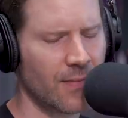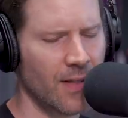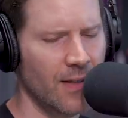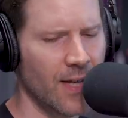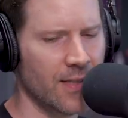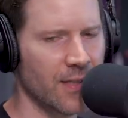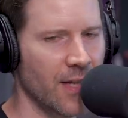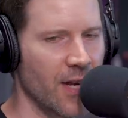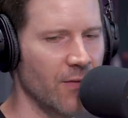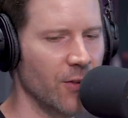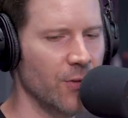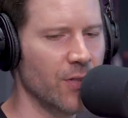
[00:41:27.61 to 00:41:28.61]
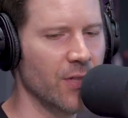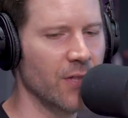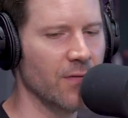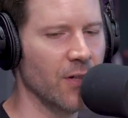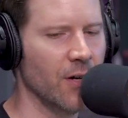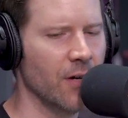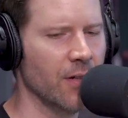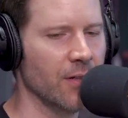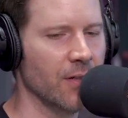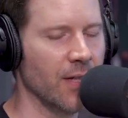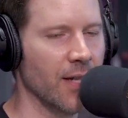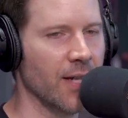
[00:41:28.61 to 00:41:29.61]
And that's the evolution of the
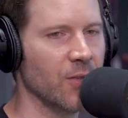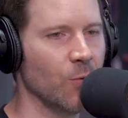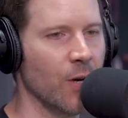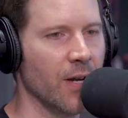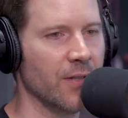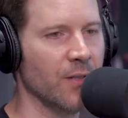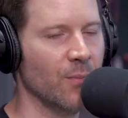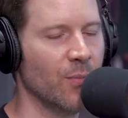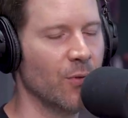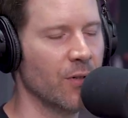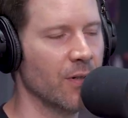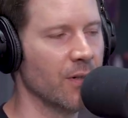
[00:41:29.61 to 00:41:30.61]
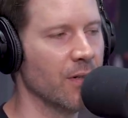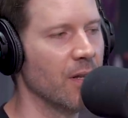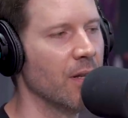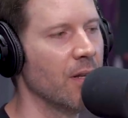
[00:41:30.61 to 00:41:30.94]
artist. And that's why it's important